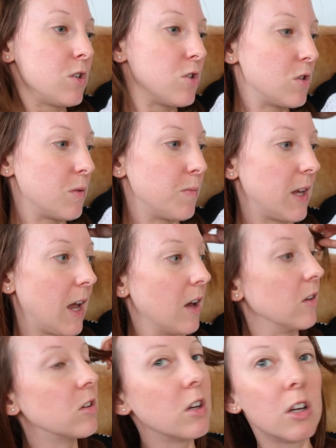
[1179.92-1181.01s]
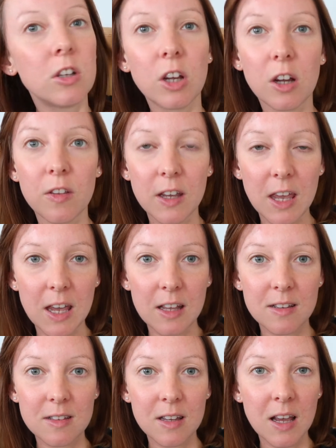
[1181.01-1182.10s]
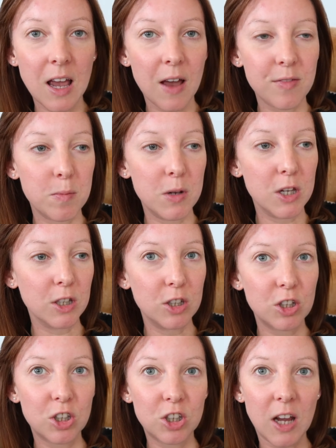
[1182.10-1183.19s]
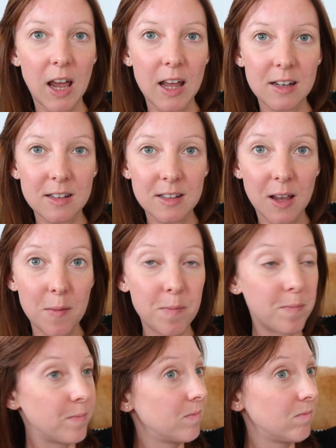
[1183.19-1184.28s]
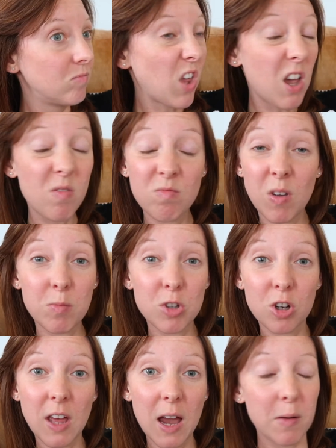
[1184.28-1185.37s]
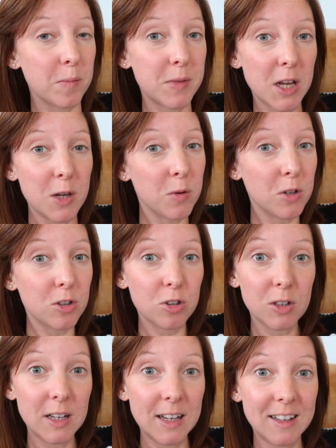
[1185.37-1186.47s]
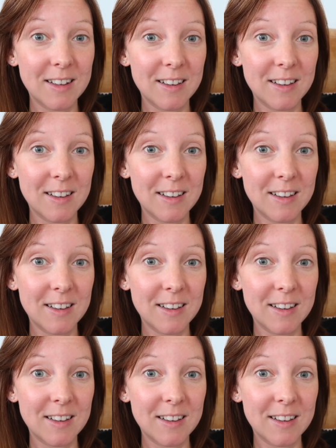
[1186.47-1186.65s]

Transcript: do something else, check on the kids, have some lunch, and I'm sure that I will update you all shortly.